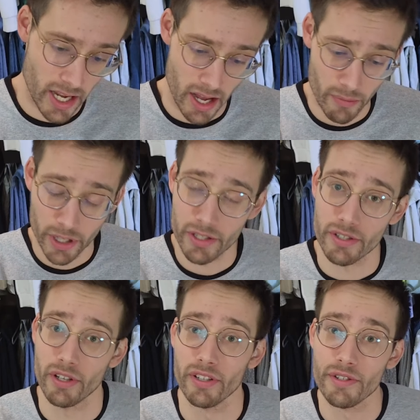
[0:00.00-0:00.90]
And we're just
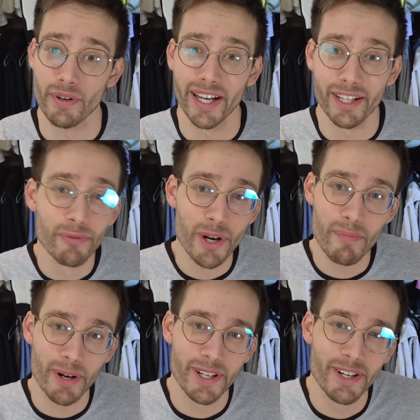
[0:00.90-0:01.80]
gonna try and
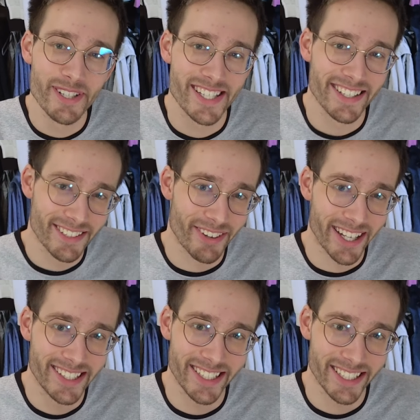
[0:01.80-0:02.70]
reproduce it
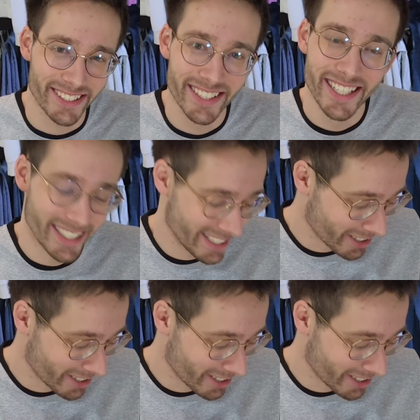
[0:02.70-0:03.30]
right here in